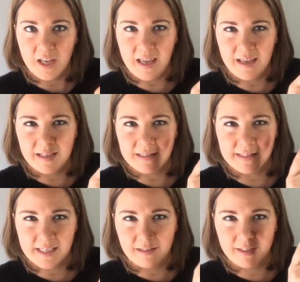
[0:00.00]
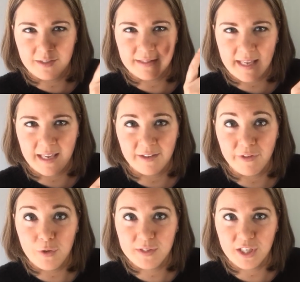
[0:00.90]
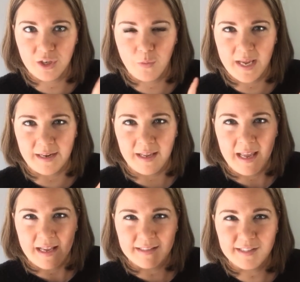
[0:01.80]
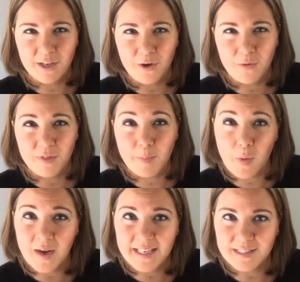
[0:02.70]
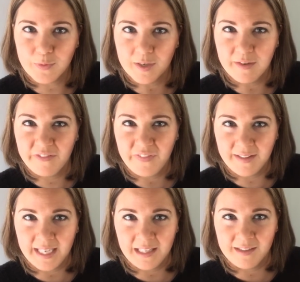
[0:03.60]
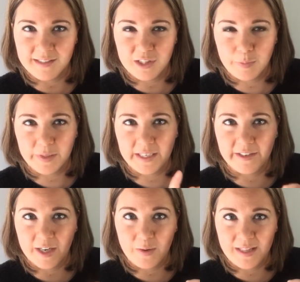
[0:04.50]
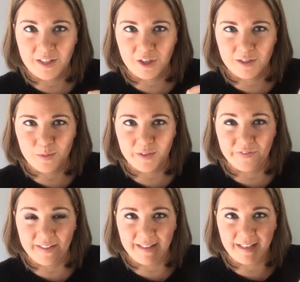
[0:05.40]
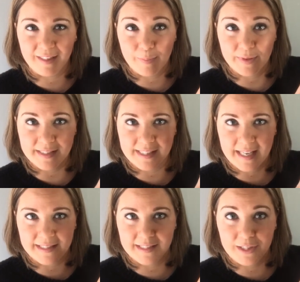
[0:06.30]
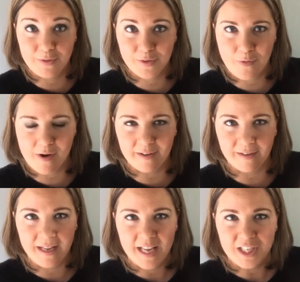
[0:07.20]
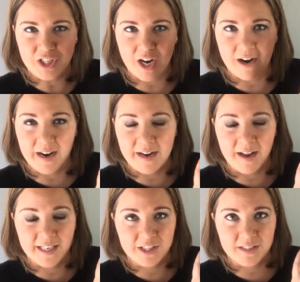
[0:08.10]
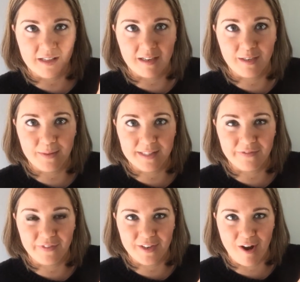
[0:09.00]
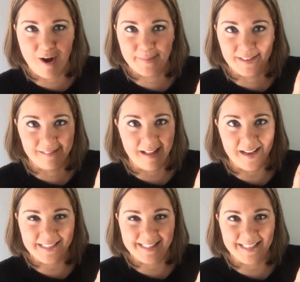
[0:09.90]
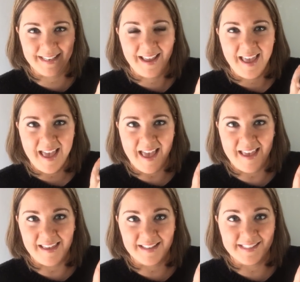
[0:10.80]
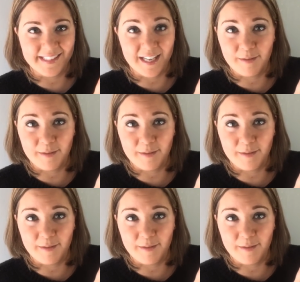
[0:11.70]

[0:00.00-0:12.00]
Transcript: and a little saying of who's gonna win. So the boys were filling the superhero and the girls were filling the princess unicorn jar, and I just thought it was a phenomenal idea and